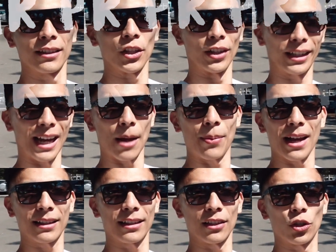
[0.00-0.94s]
So the car
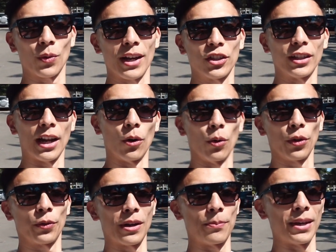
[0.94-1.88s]
park situation at all
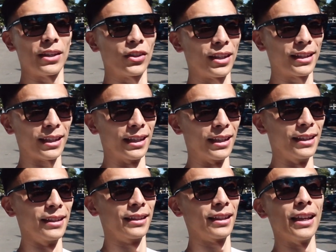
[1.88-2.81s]
three beaches
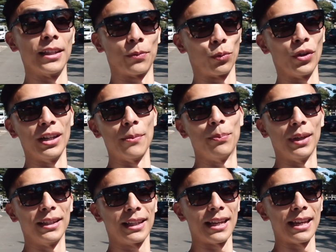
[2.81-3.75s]
is it's really
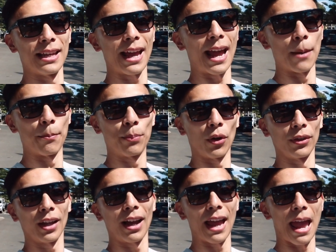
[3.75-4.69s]
busy at
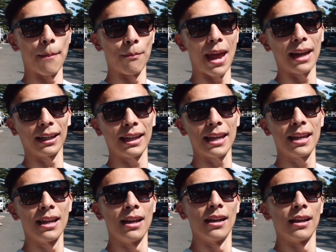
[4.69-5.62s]
Bondi and Manly.
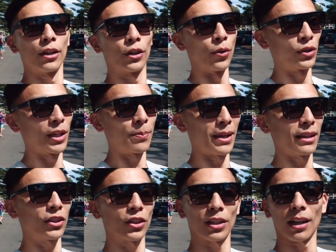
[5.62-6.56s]
Coogee
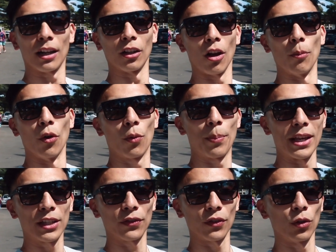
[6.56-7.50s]
Beach, a lot more
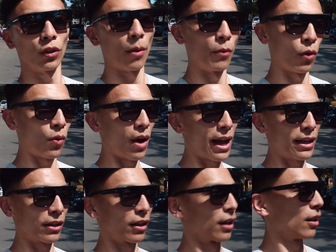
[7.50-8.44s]
peaceful, a lot more quiet.
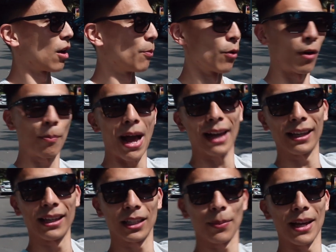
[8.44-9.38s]
You got a lot more
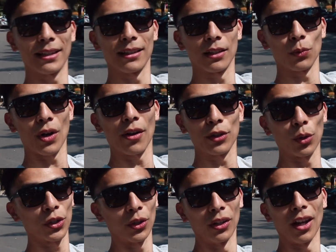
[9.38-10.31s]
parking spaces as well. It's
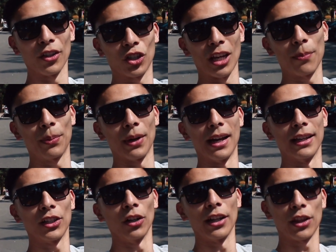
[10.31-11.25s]
also a lot cheaper.
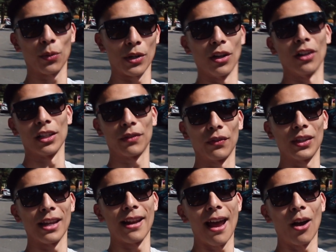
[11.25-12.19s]
It's only
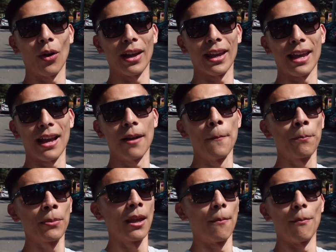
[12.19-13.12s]
$3.50 an hour here.
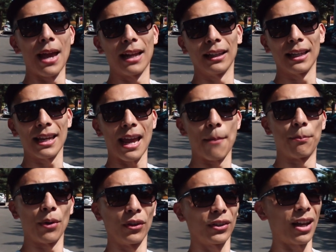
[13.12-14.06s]
Manly and
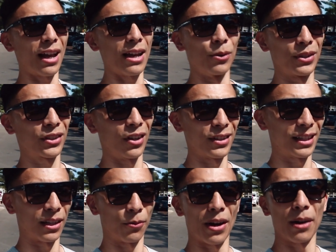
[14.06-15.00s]
Bondi was
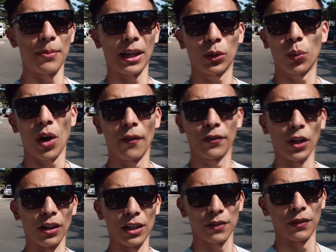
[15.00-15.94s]
costing around about
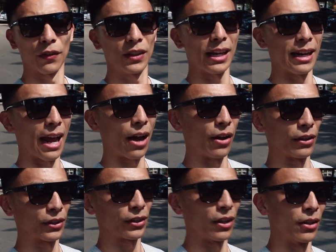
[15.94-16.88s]
$12.50 an hour,
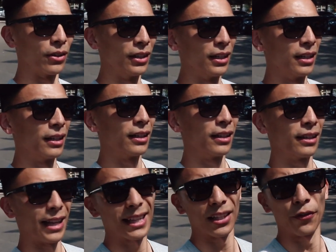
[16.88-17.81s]
so
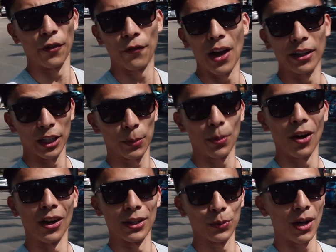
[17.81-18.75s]
that's if you find a
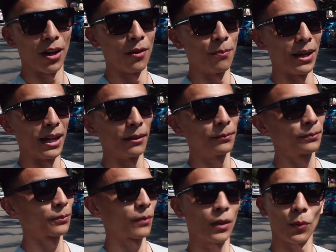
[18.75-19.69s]
spot as well. But
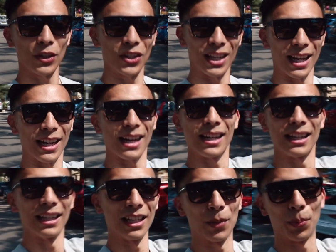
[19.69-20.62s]
once you get here,
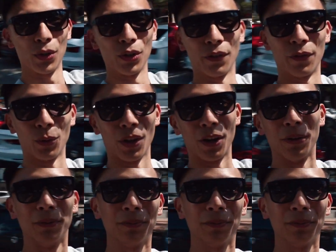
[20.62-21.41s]
it is beautiful though.